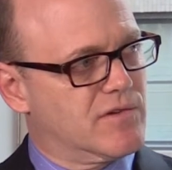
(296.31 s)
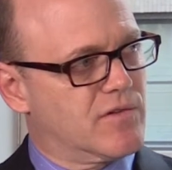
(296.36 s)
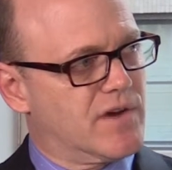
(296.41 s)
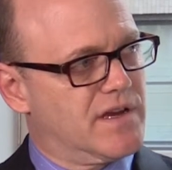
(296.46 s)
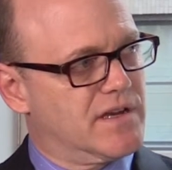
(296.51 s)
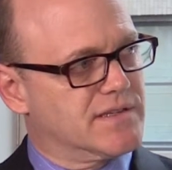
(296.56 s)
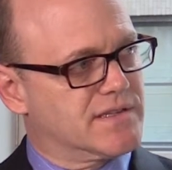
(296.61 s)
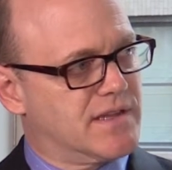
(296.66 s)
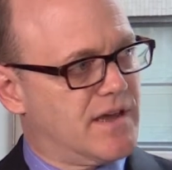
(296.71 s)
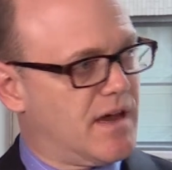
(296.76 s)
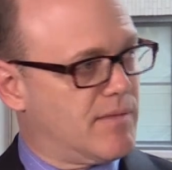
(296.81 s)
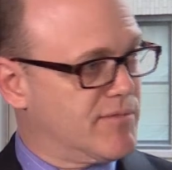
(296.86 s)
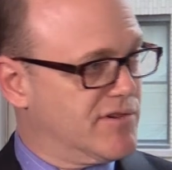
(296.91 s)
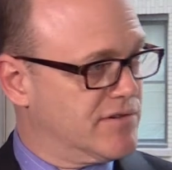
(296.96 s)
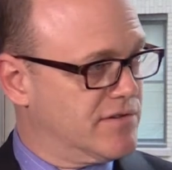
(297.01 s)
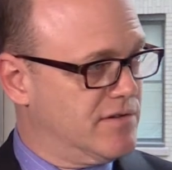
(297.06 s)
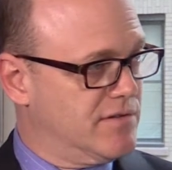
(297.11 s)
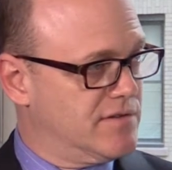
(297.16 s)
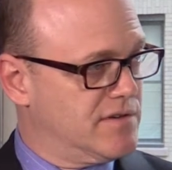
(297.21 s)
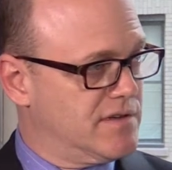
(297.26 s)
of the greatest
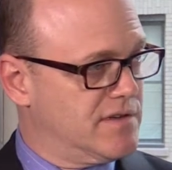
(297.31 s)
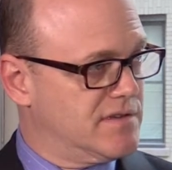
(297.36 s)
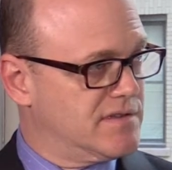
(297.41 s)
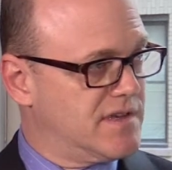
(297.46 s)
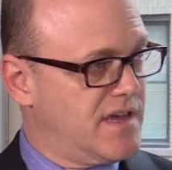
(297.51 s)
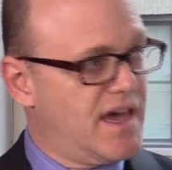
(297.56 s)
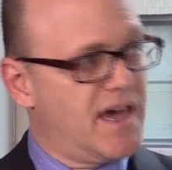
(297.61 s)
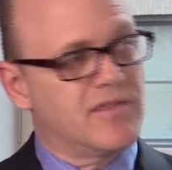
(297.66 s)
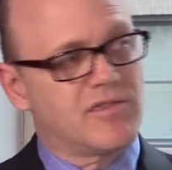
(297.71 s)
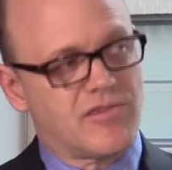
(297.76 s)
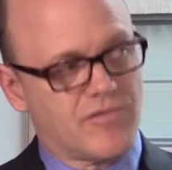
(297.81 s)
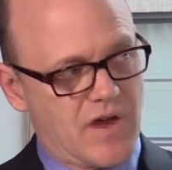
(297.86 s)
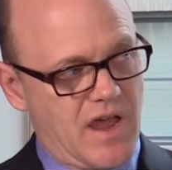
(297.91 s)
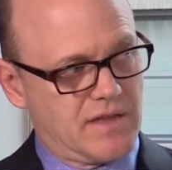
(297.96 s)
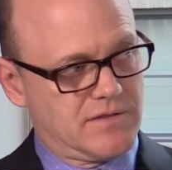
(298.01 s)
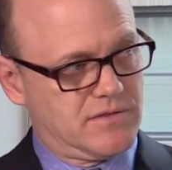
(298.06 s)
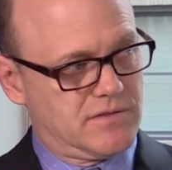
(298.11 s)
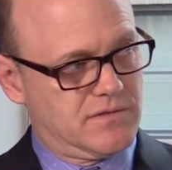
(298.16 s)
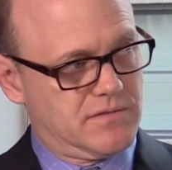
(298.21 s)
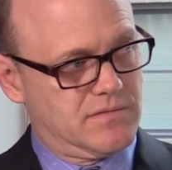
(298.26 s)
opportunities and
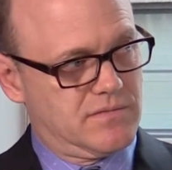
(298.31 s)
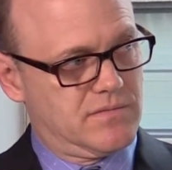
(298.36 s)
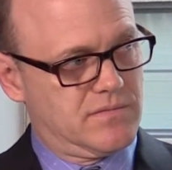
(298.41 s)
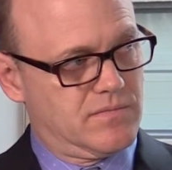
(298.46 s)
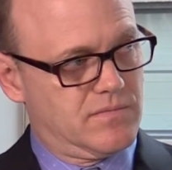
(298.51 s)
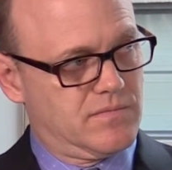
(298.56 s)
threats?